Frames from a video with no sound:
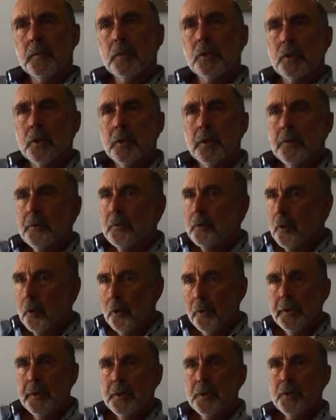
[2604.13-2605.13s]
share the
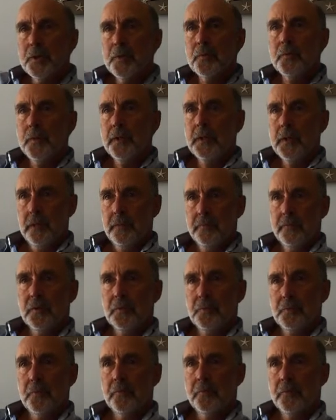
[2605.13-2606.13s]
knowledge that we have
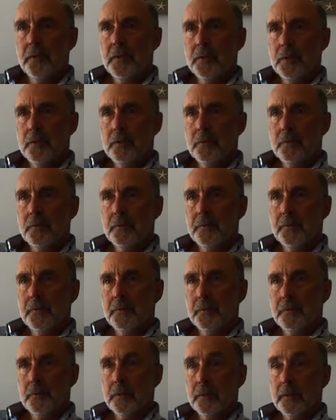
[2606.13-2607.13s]
as professionals.
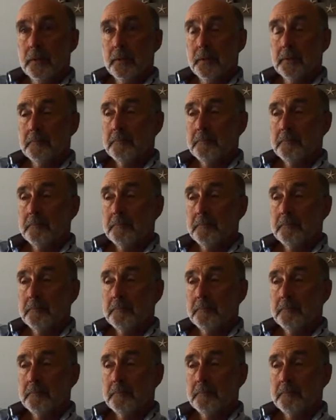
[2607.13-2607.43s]
I,